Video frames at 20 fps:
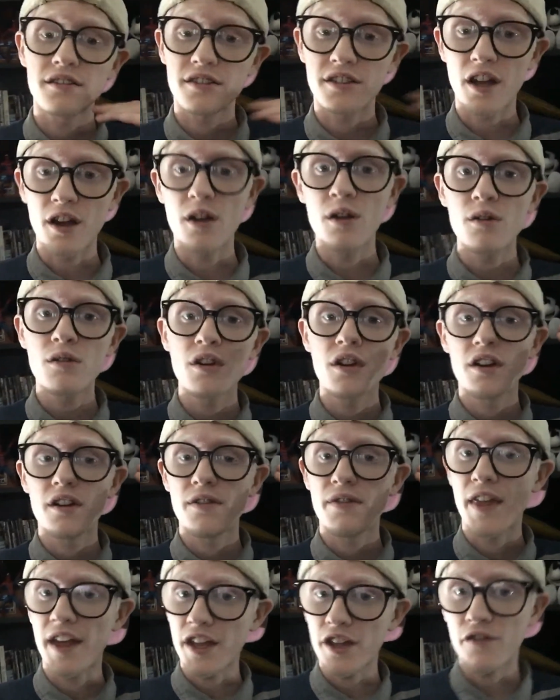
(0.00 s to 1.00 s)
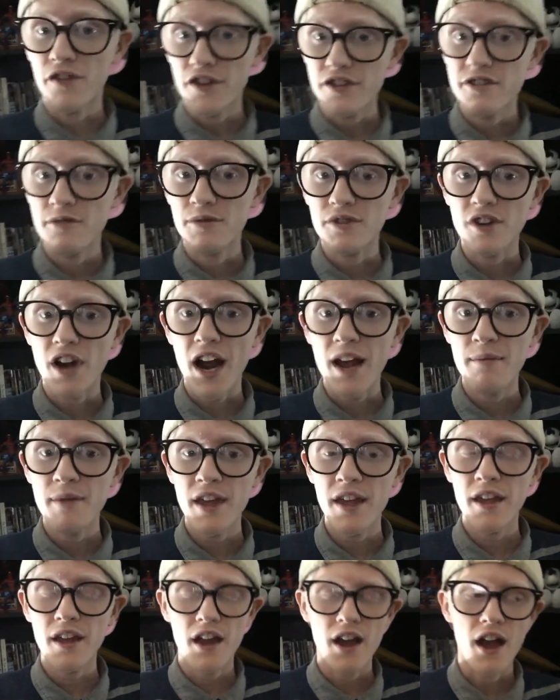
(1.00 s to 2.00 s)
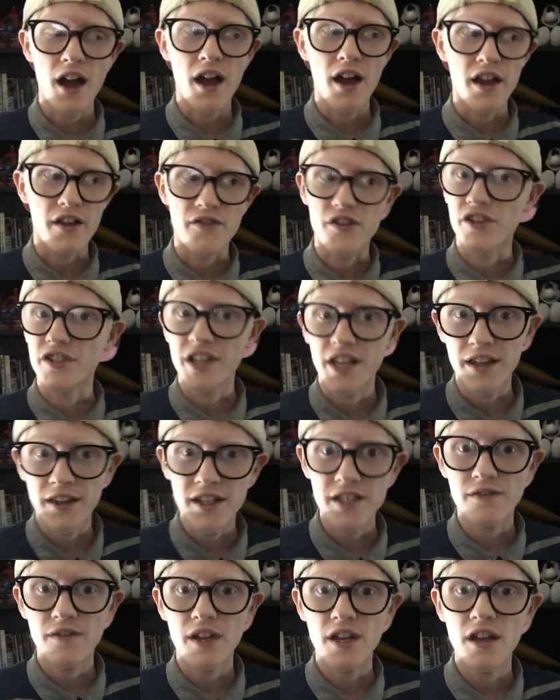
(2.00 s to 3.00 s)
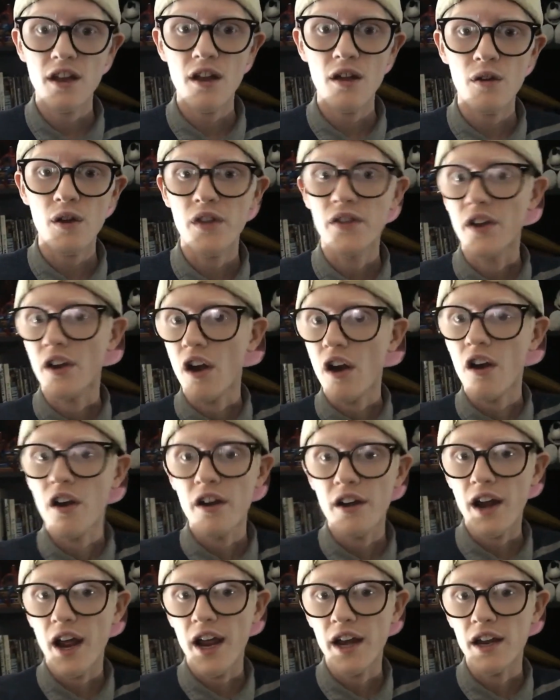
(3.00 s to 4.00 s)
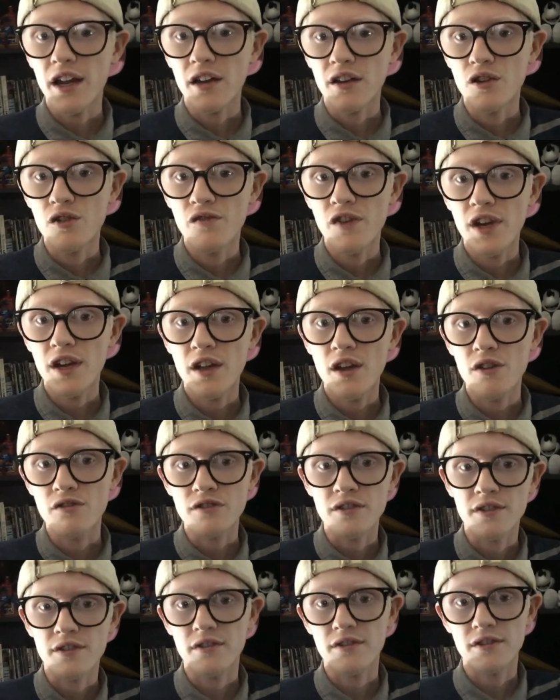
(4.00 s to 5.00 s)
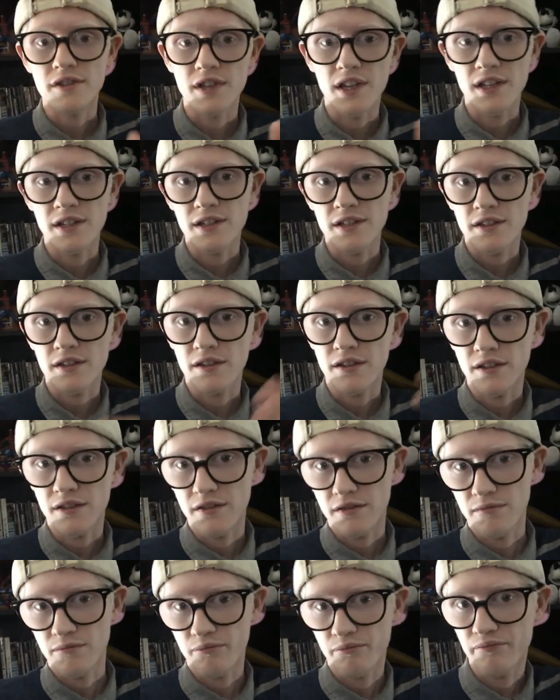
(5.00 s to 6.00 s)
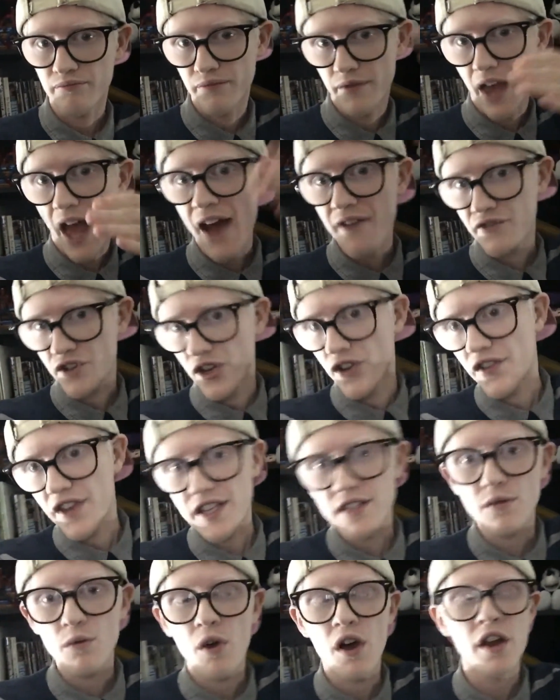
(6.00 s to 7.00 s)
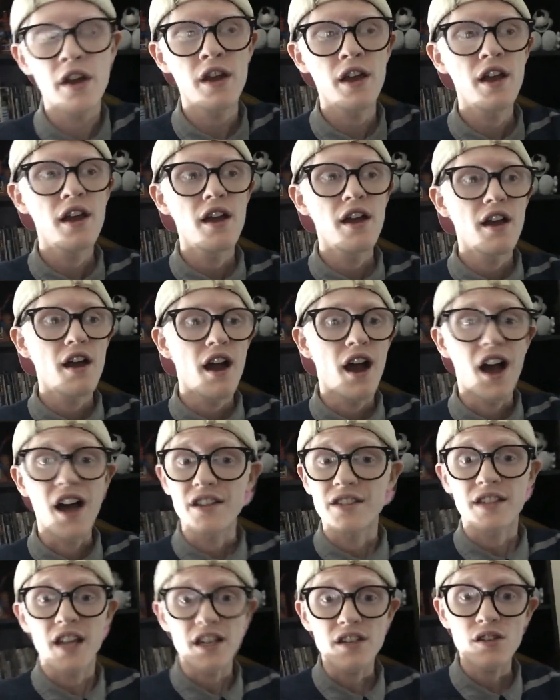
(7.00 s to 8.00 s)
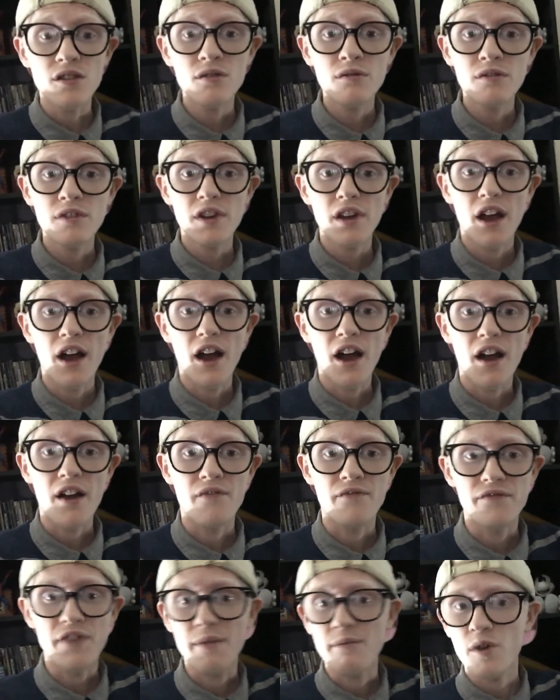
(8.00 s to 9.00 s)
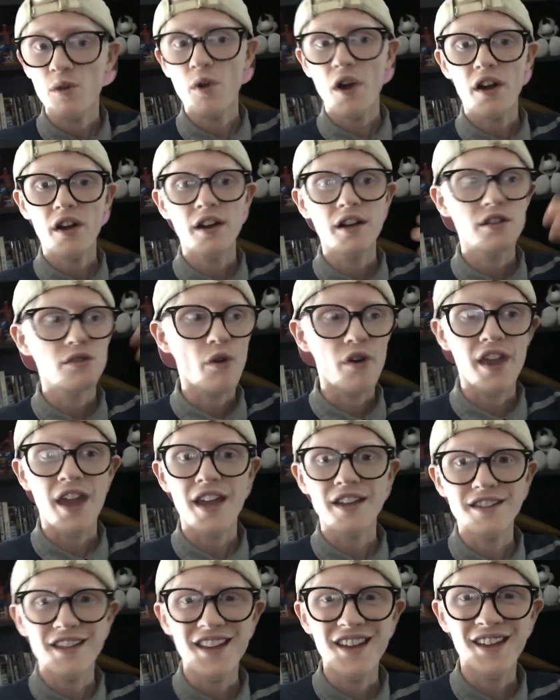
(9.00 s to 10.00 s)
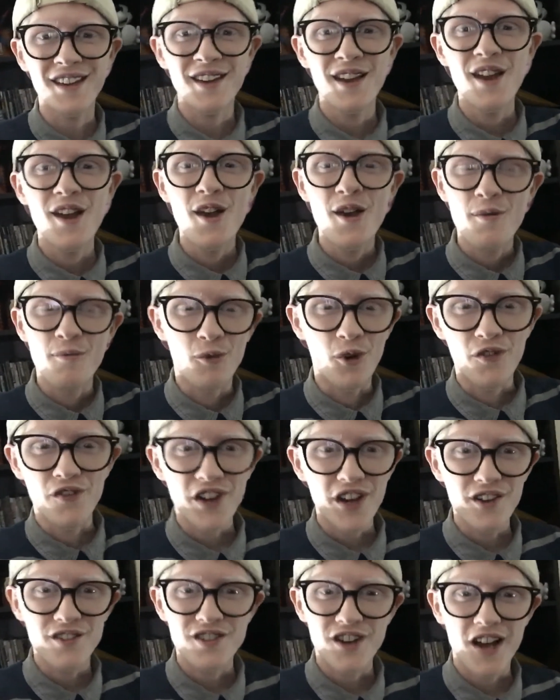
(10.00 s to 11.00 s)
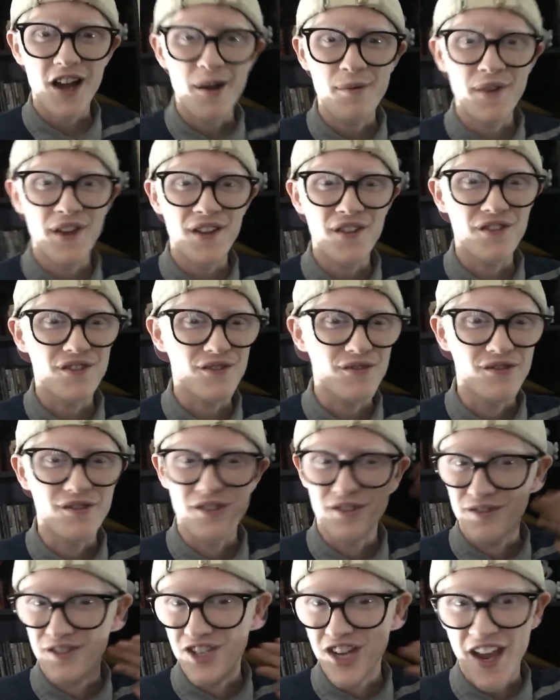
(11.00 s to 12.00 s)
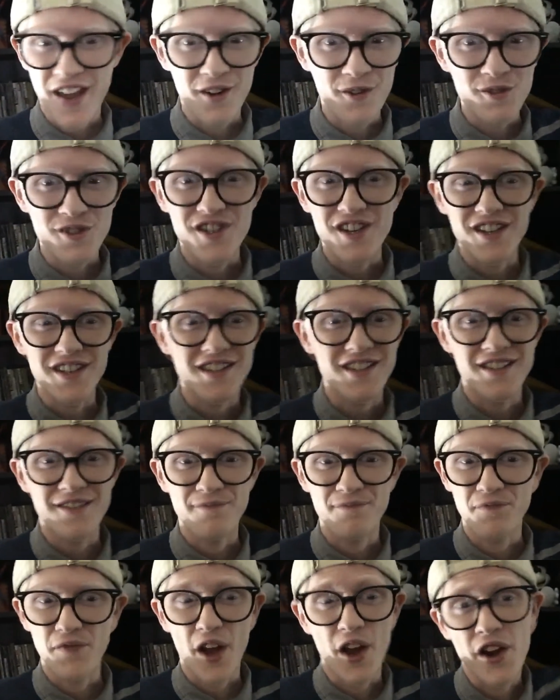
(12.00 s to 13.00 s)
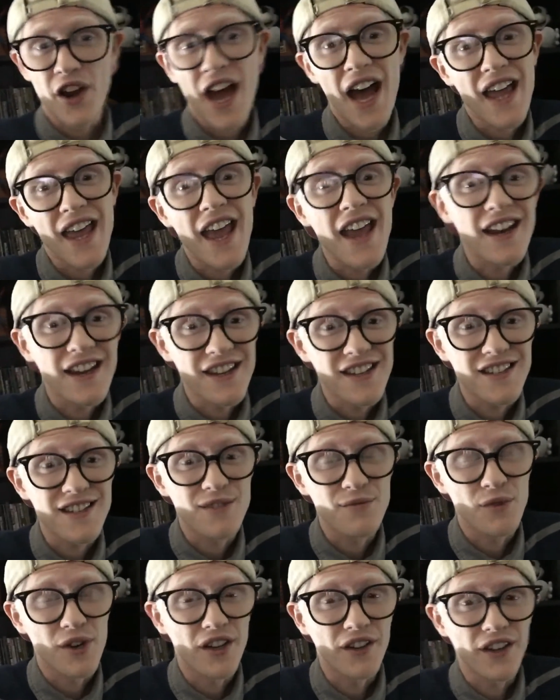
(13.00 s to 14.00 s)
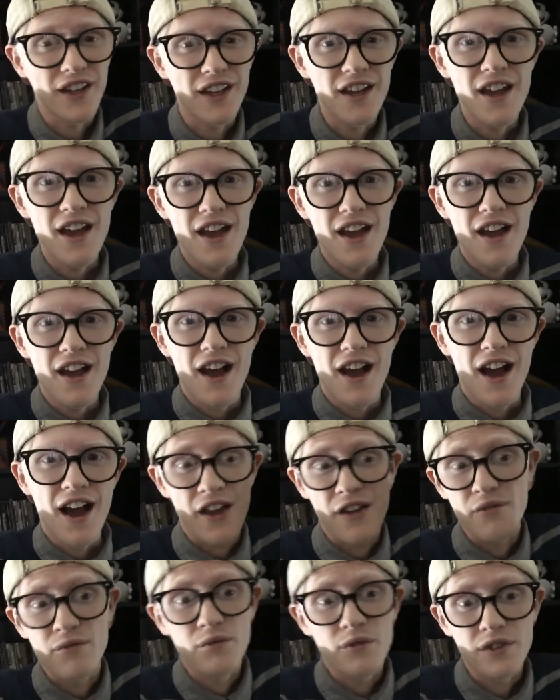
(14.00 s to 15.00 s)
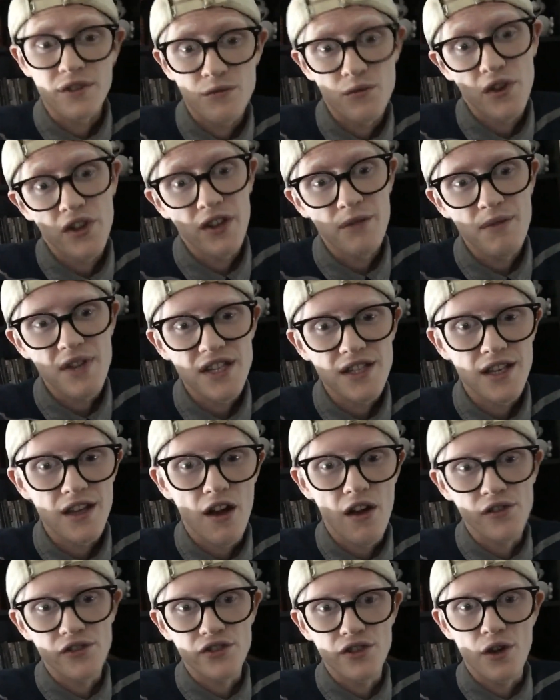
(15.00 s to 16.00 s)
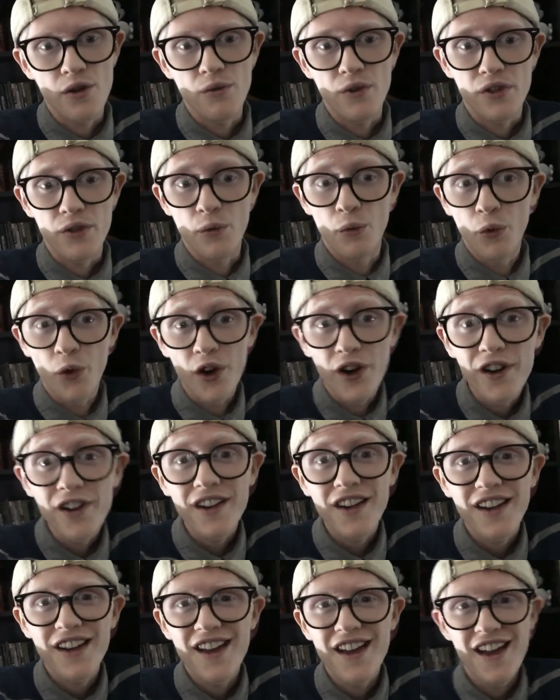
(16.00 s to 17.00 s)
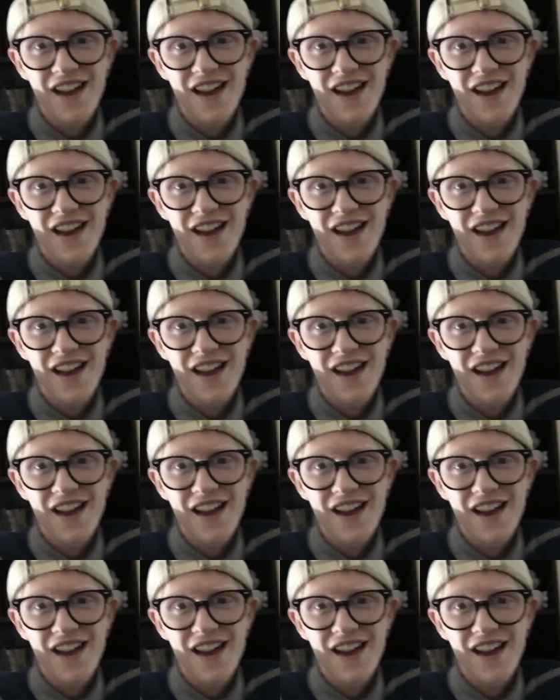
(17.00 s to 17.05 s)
So Thank you for subscribing. Uh, if you're seeing this video and there aren't any new videos since after this one, uh, stay tuned. Uh, February 2018, more videos are coming. The channel's just on a hiatus, really. I was really busy also with work.